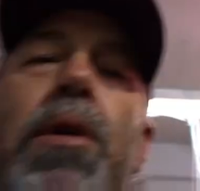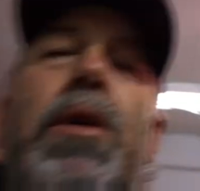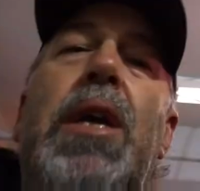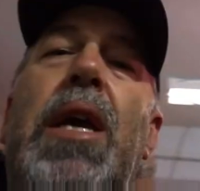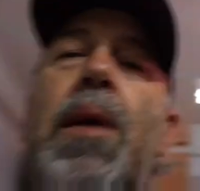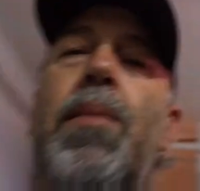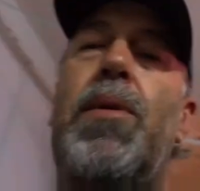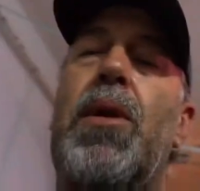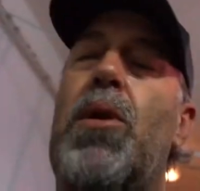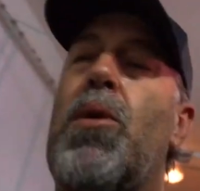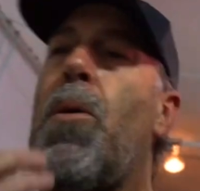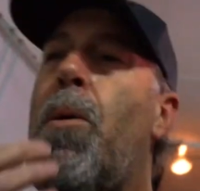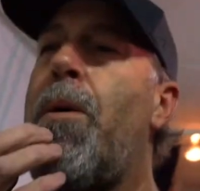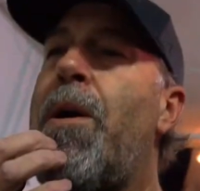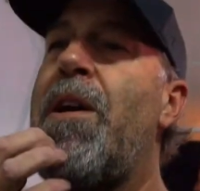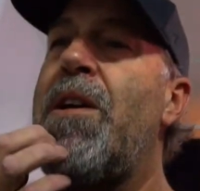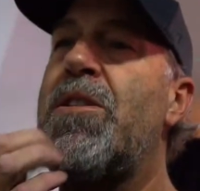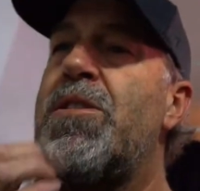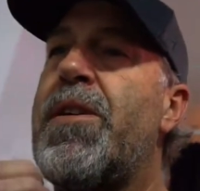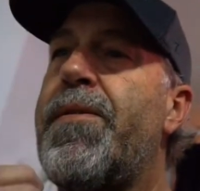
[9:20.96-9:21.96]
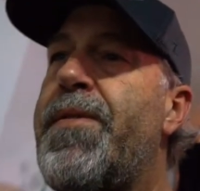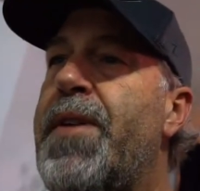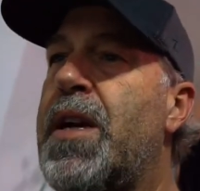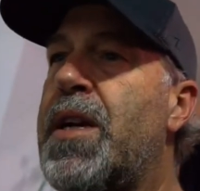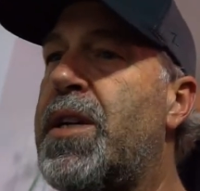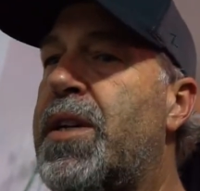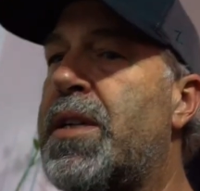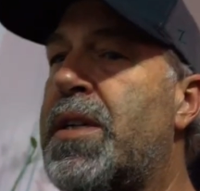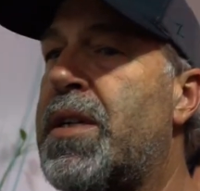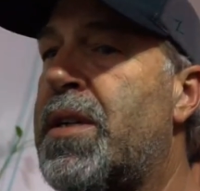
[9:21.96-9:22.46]
keep the koi
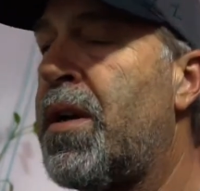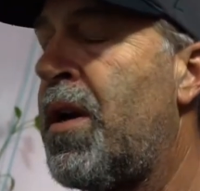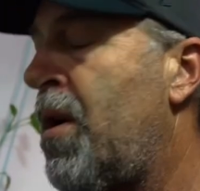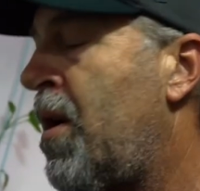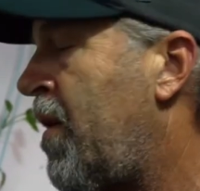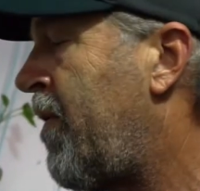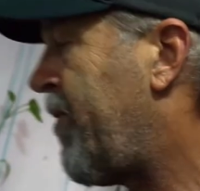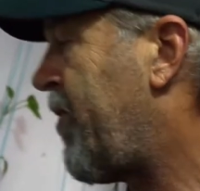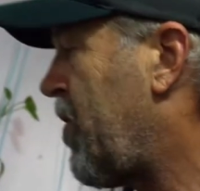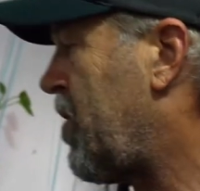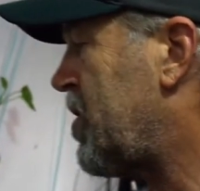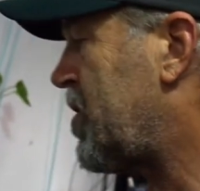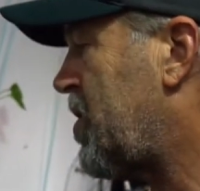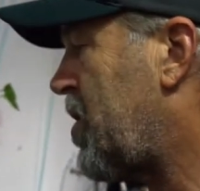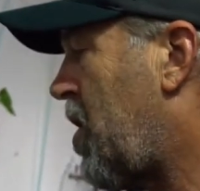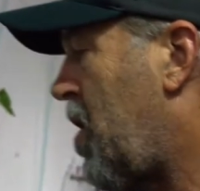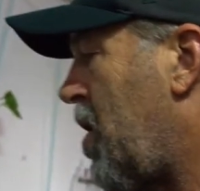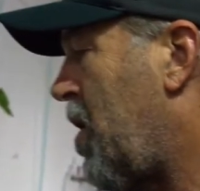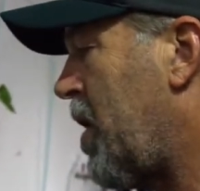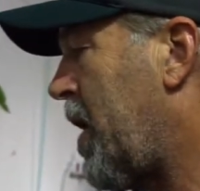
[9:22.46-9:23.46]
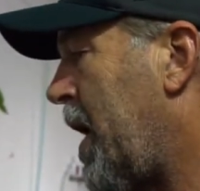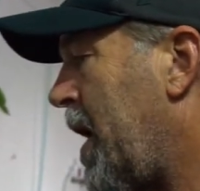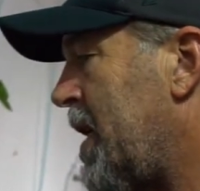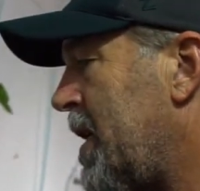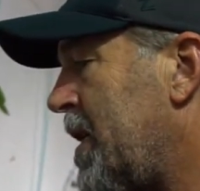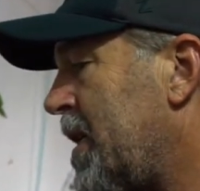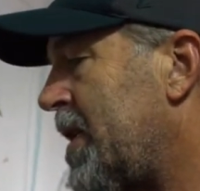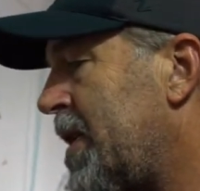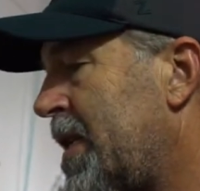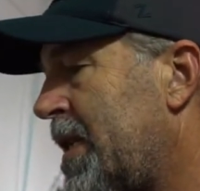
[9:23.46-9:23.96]
anglerfish for as long
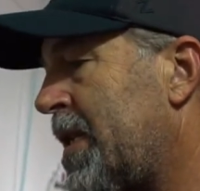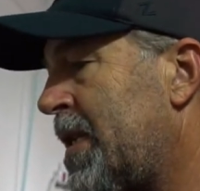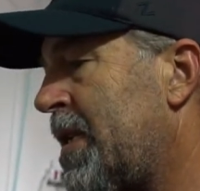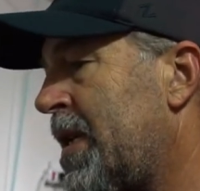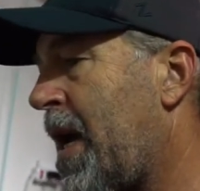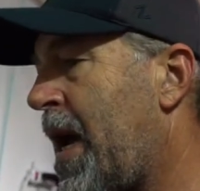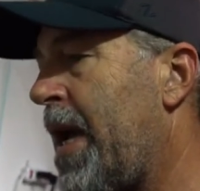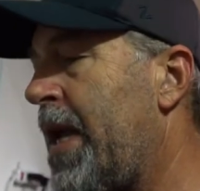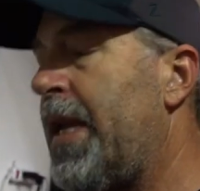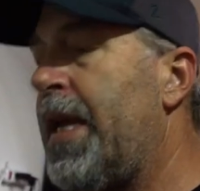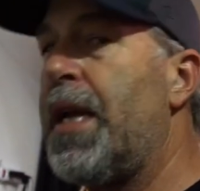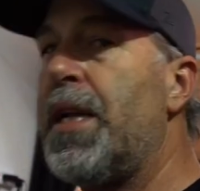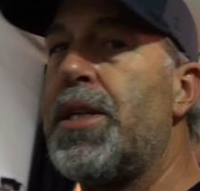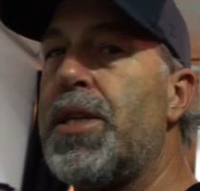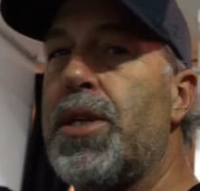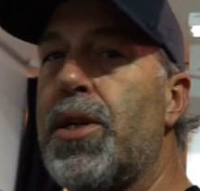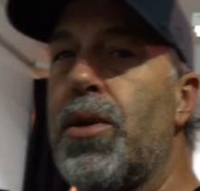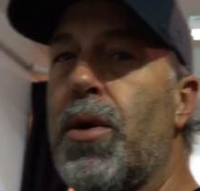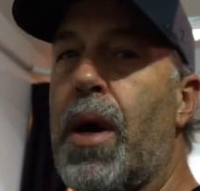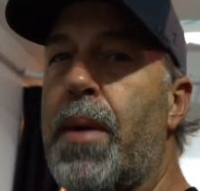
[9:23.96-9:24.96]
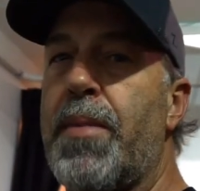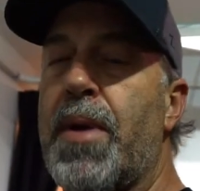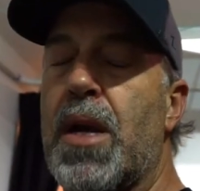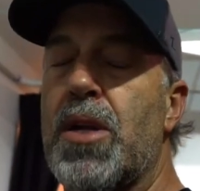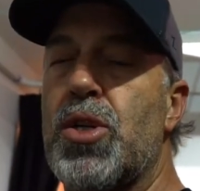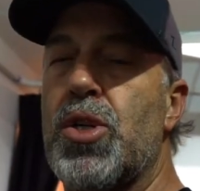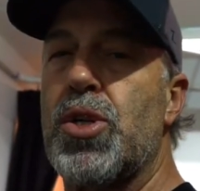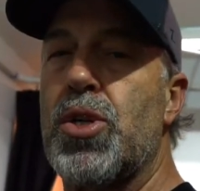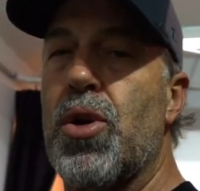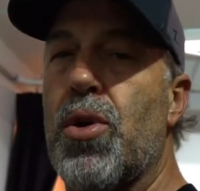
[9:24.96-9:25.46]
as I need to. I'm not
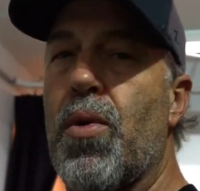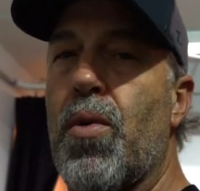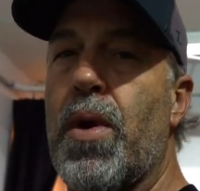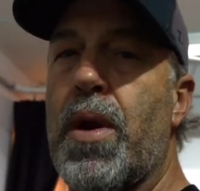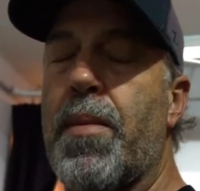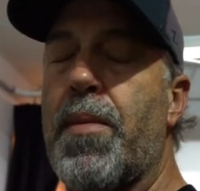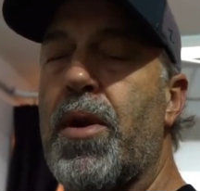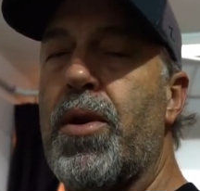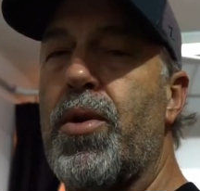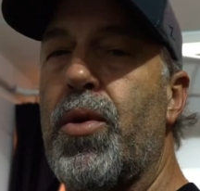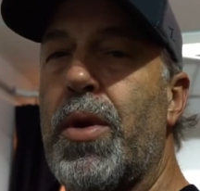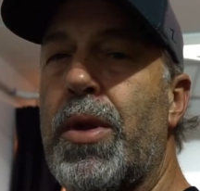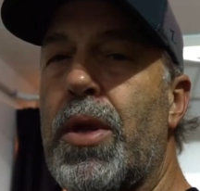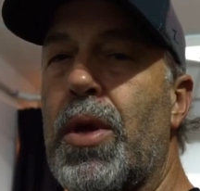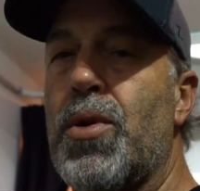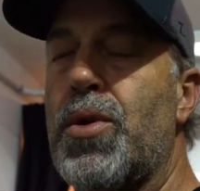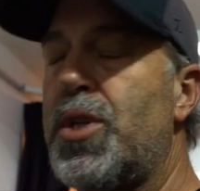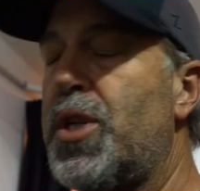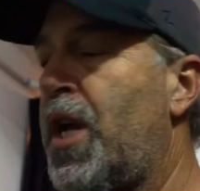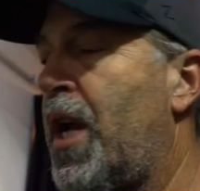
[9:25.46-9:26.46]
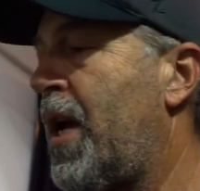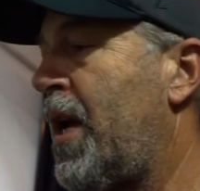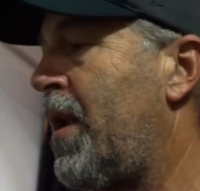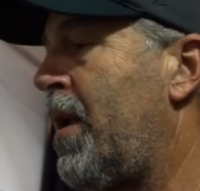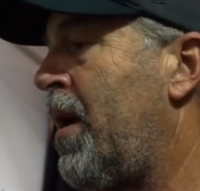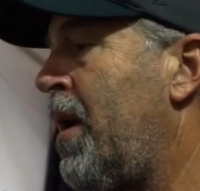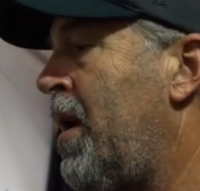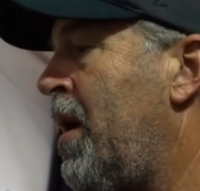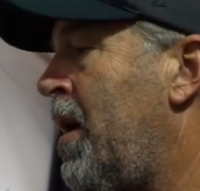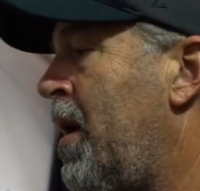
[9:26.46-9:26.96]
sure what I'm going to do with those yet.
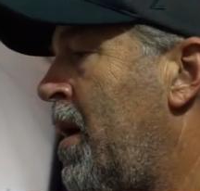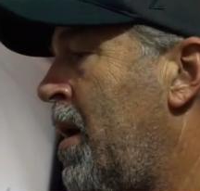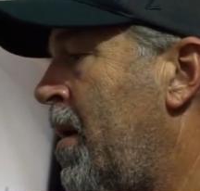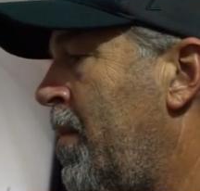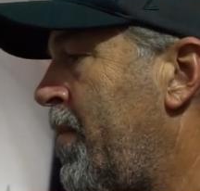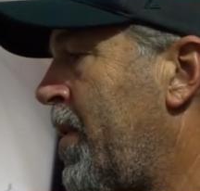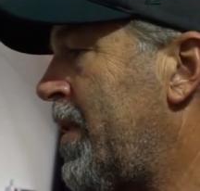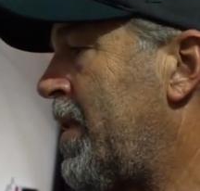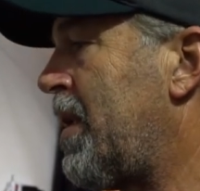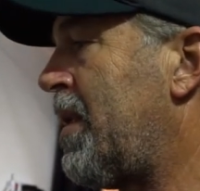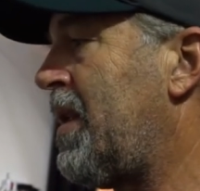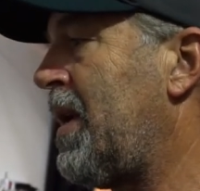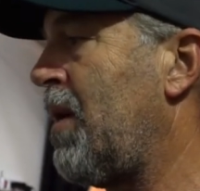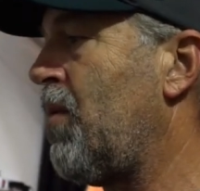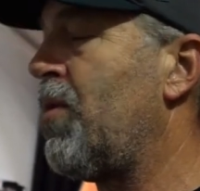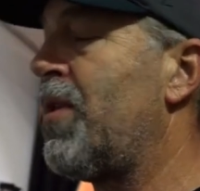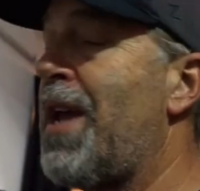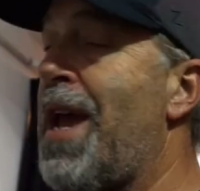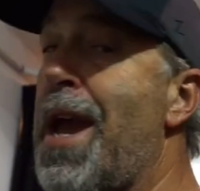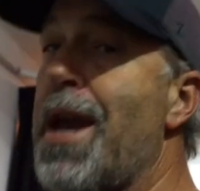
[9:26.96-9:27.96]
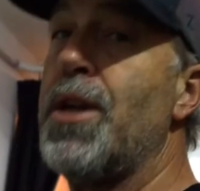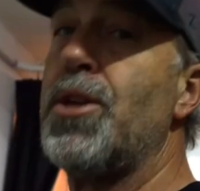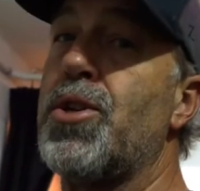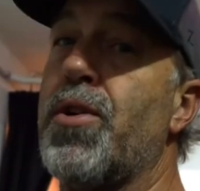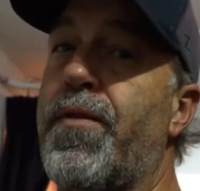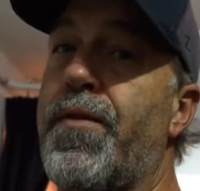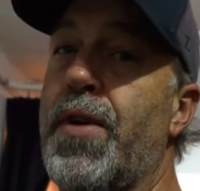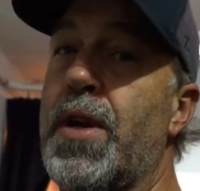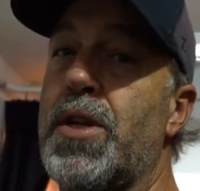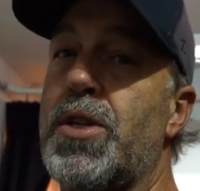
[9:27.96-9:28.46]
But the thing with
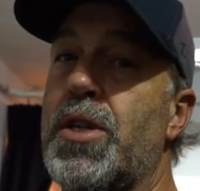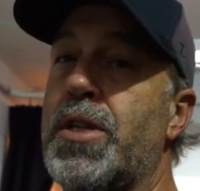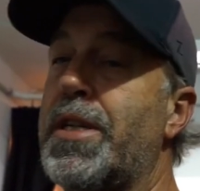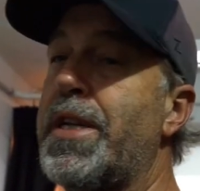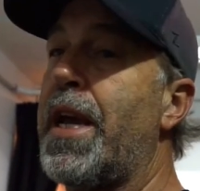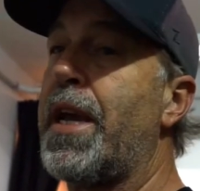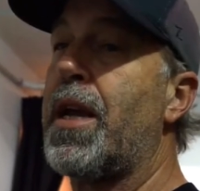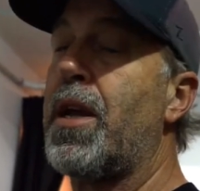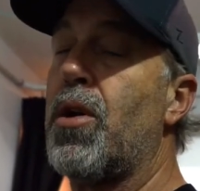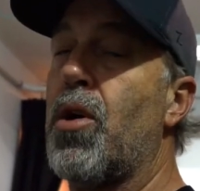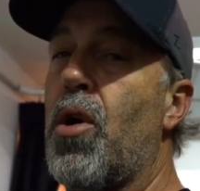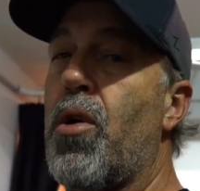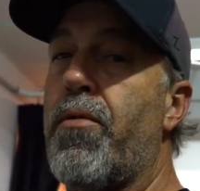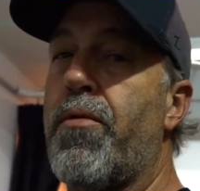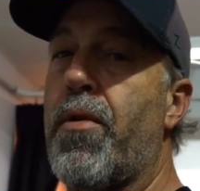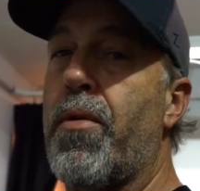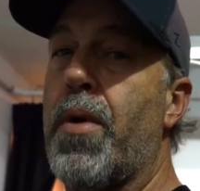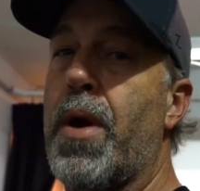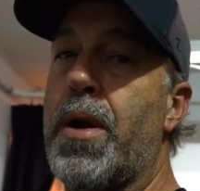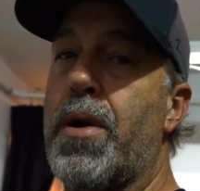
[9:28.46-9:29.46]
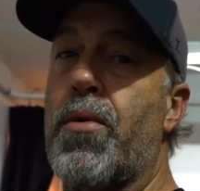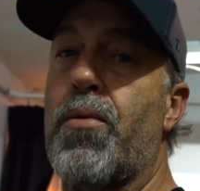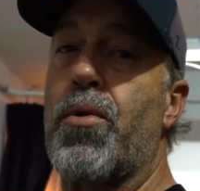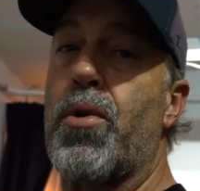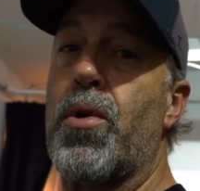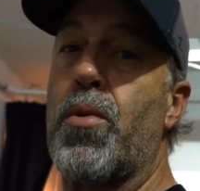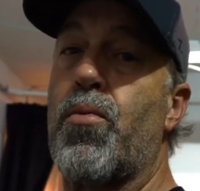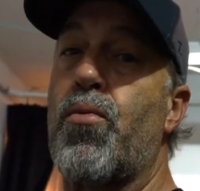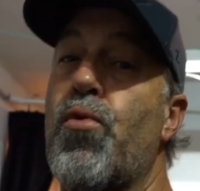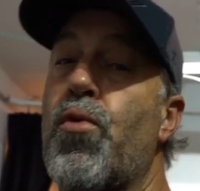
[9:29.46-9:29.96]
angelfish is they can overrun a
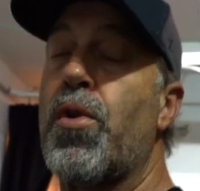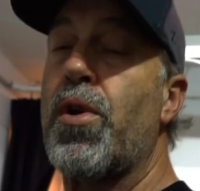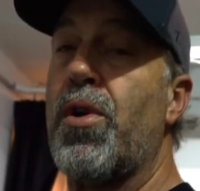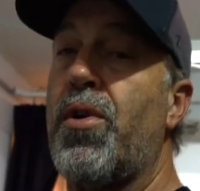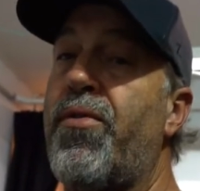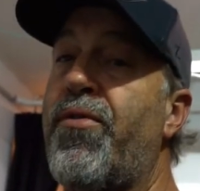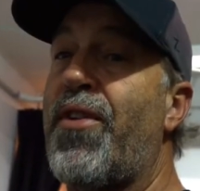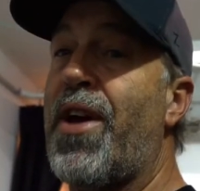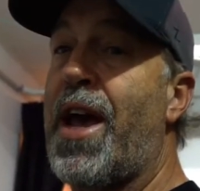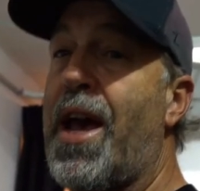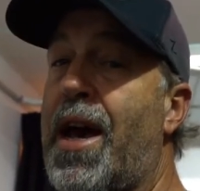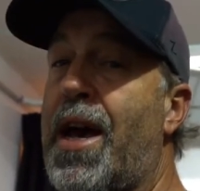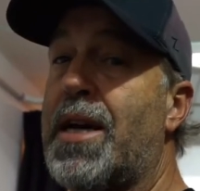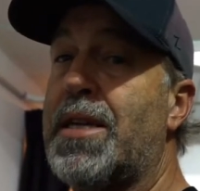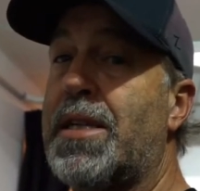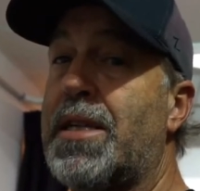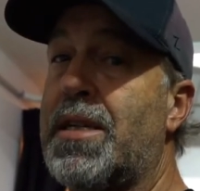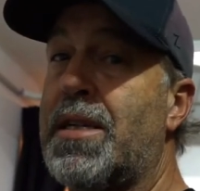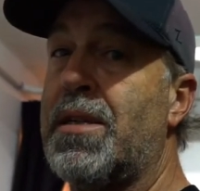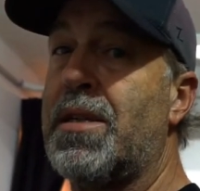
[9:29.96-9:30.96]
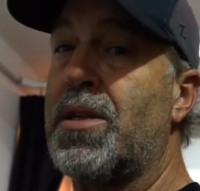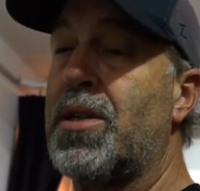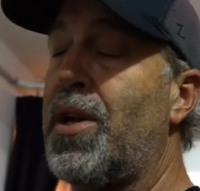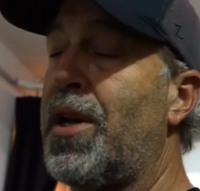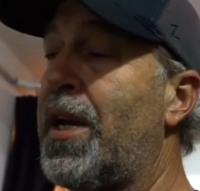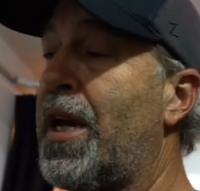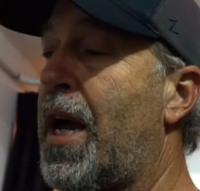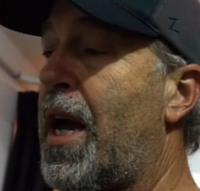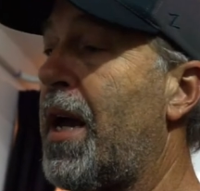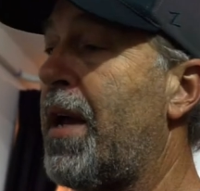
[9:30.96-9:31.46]
room real fast. So
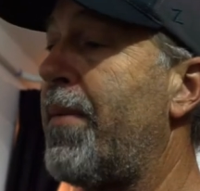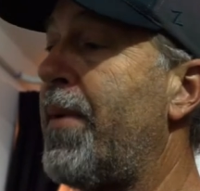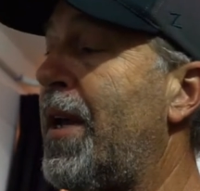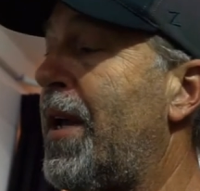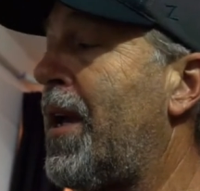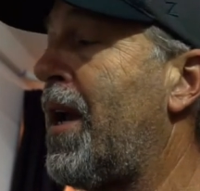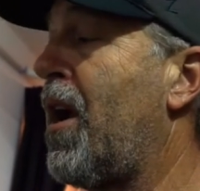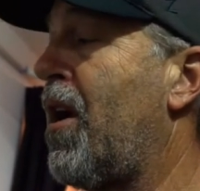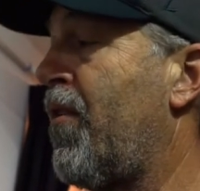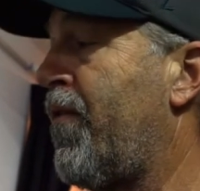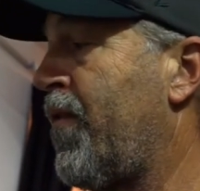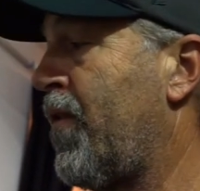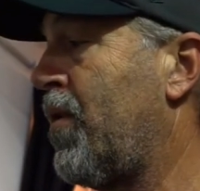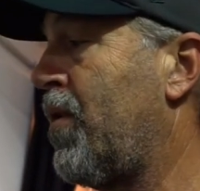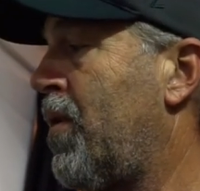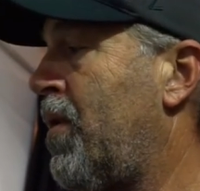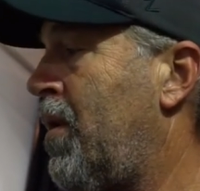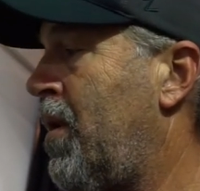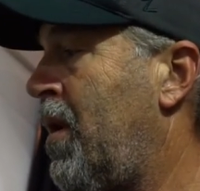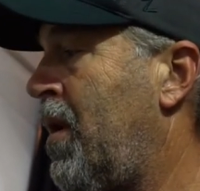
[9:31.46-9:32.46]
you got to be careful